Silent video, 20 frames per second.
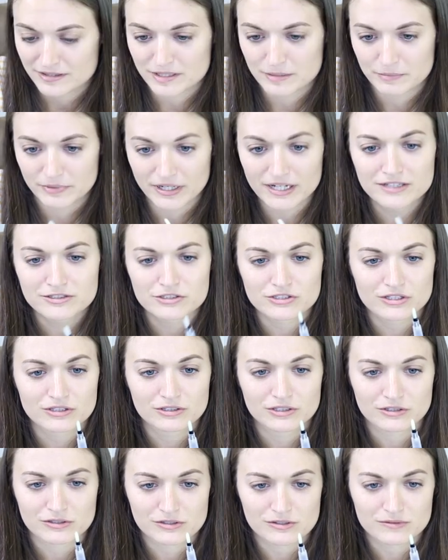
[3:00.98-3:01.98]
The brush
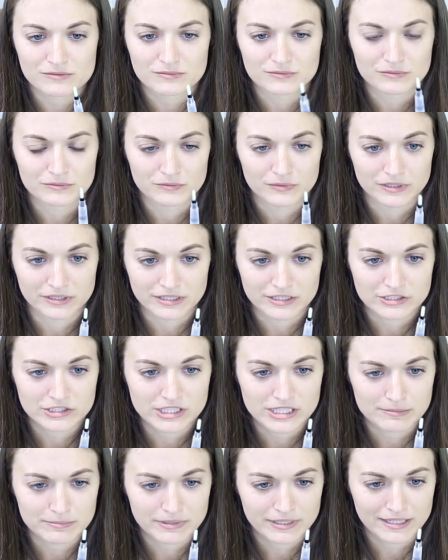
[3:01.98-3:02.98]
looks really
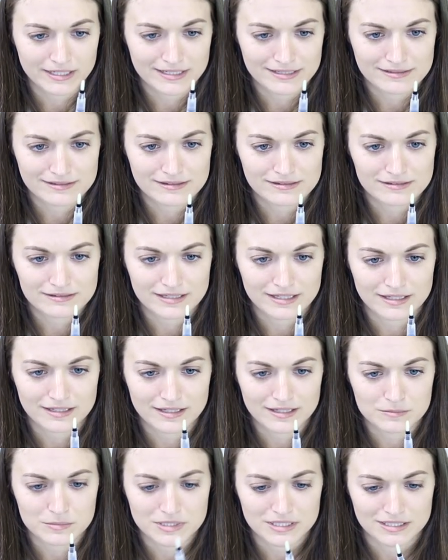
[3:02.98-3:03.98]
cheap, guys. Like,
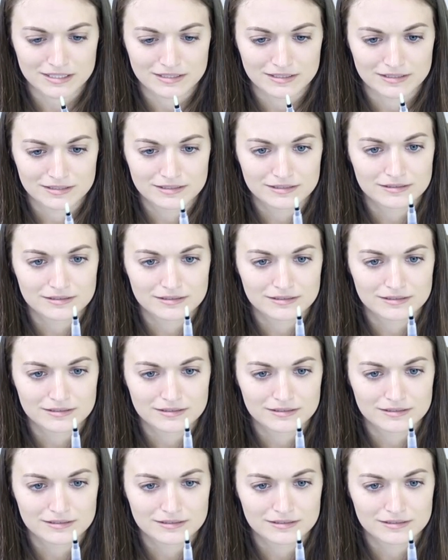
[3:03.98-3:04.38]
I mean,